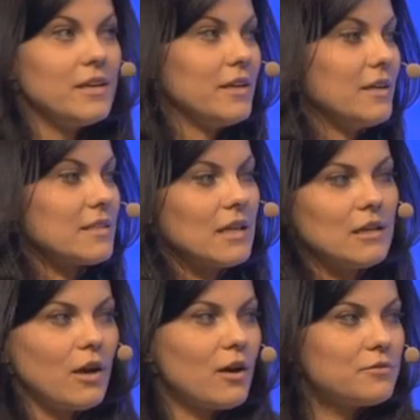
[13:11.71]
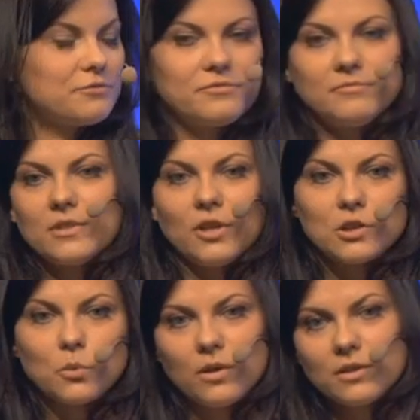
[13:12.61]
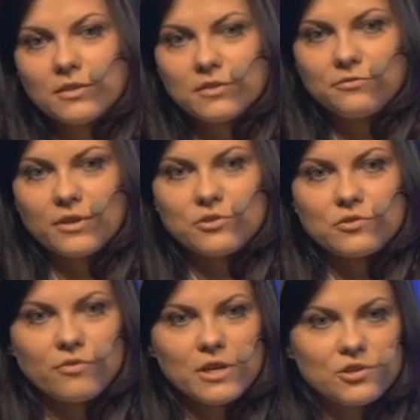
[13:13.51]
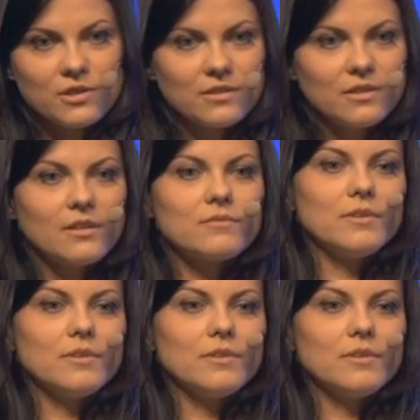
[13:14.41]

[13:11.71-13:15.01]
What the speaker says: is a lot of not qualitative registration,